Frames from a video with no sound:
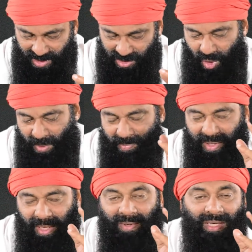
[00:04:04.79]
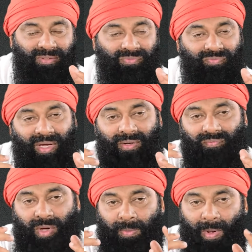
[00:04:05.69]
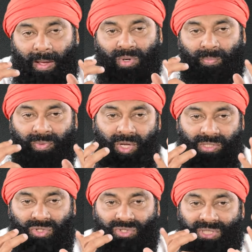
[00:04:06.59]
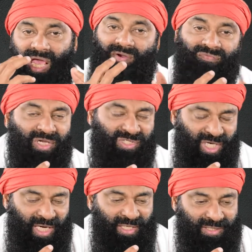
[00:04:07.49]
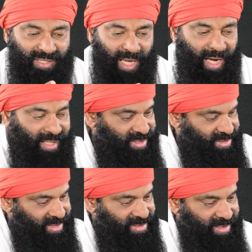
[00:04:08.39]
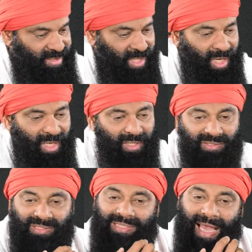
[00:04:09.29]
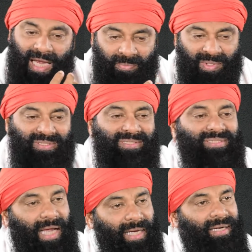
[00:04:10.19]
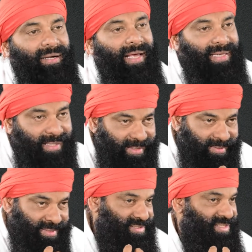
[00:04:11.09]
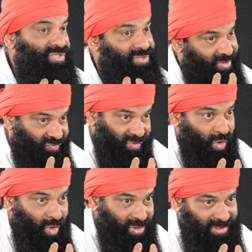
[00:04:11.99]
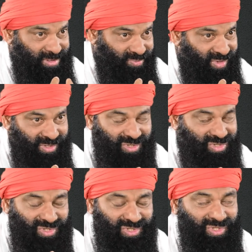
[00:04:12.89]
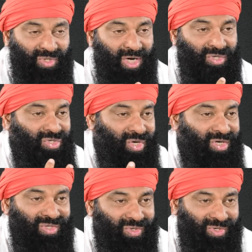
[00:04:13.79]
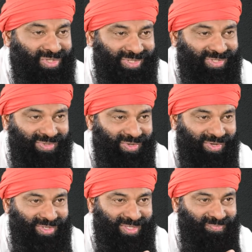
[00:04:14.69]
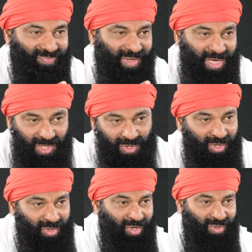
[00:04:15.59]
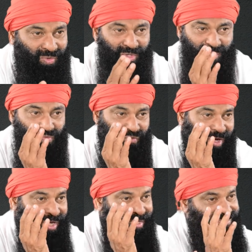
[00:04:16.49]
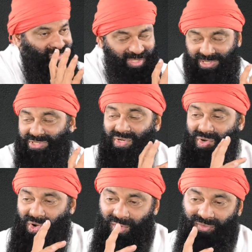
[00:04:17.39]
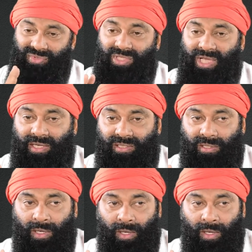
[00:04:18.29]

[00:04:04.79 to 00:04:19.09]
Don't become, when, when Pablo Picasso said every child is an artist, he said, child means childlike innocence of yours means you are not going to hold, you are not going to weigh this or that.